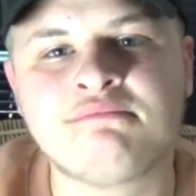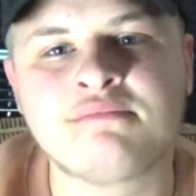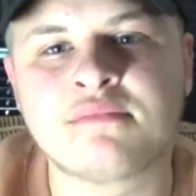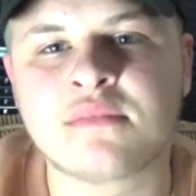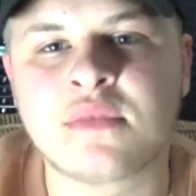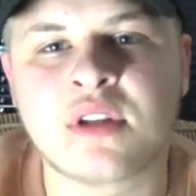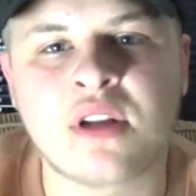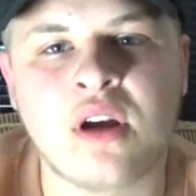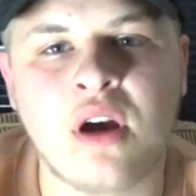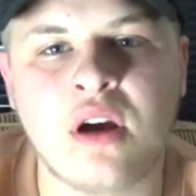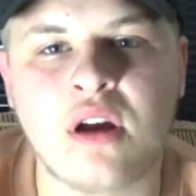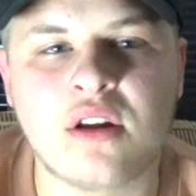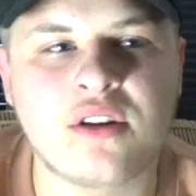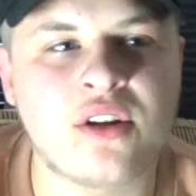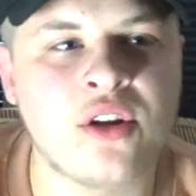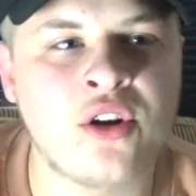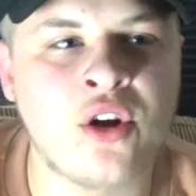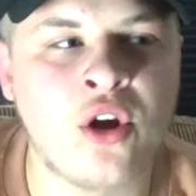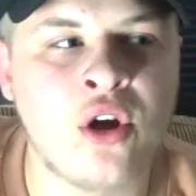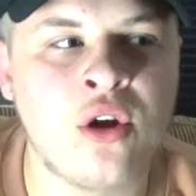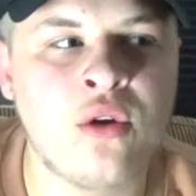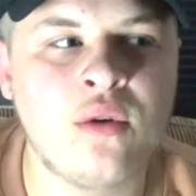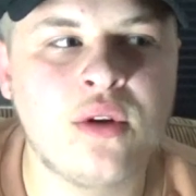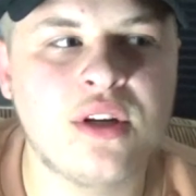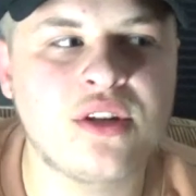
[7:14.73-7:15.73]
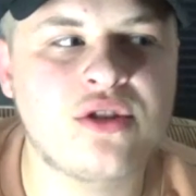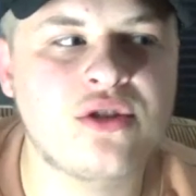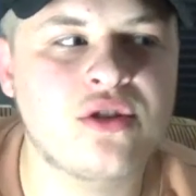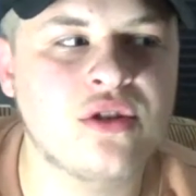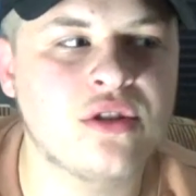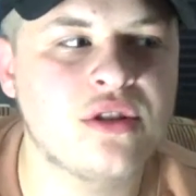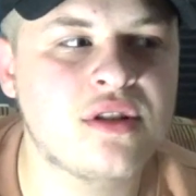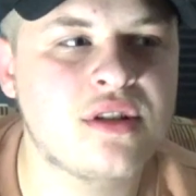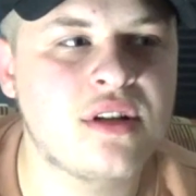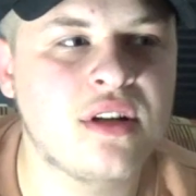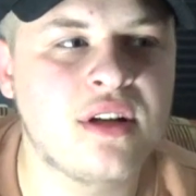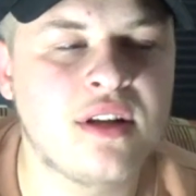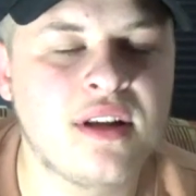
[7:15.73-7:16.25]
I don't know, it's
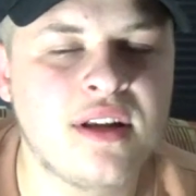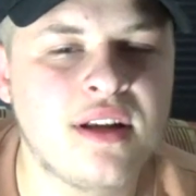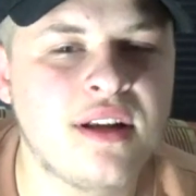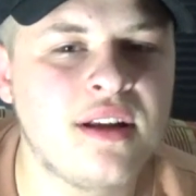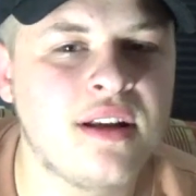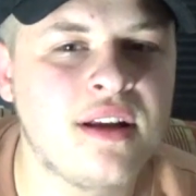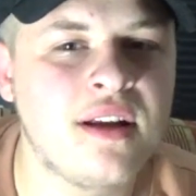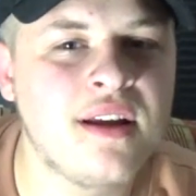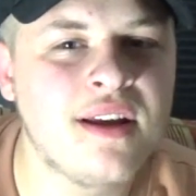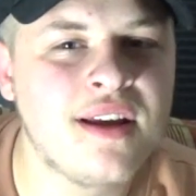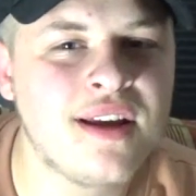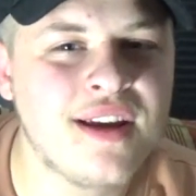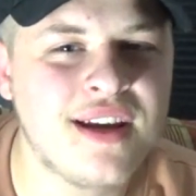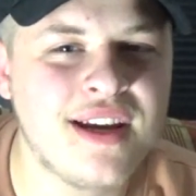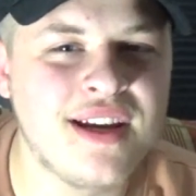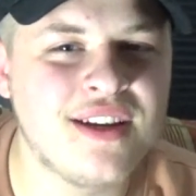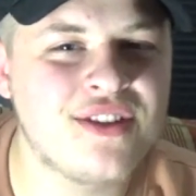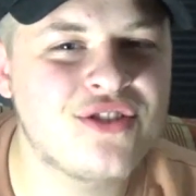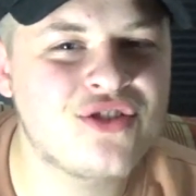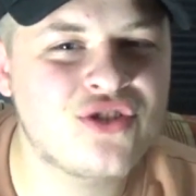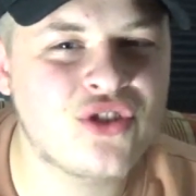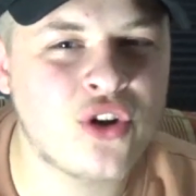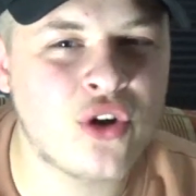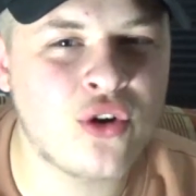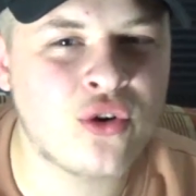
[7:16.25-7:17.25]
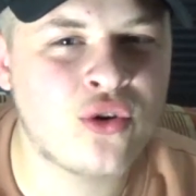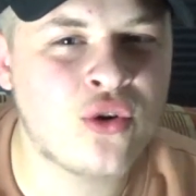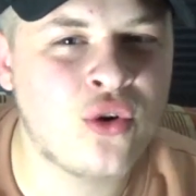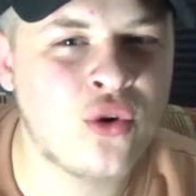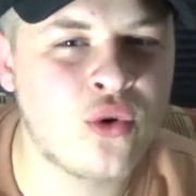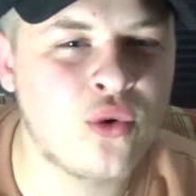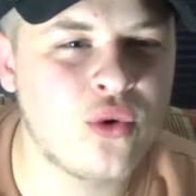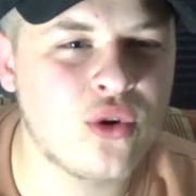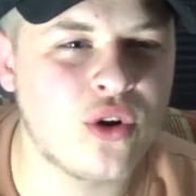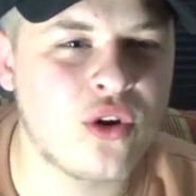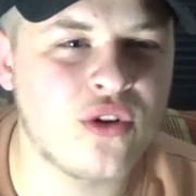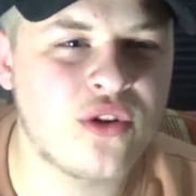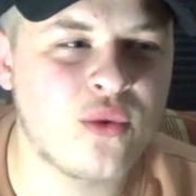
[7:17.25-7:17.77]
just... It's so cool,